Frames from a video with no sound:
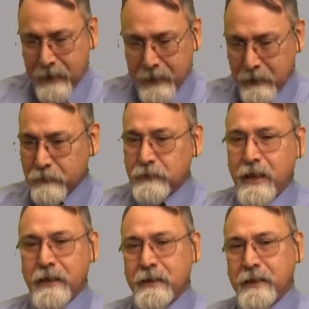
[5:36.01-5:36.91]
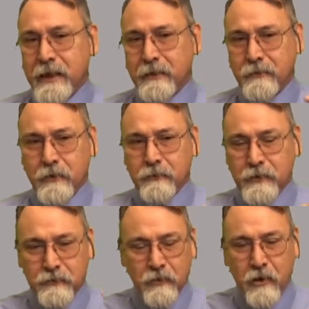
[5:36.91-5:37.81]
and understanding that there's
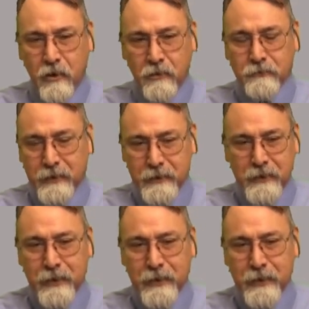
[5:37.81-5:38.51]
these logs that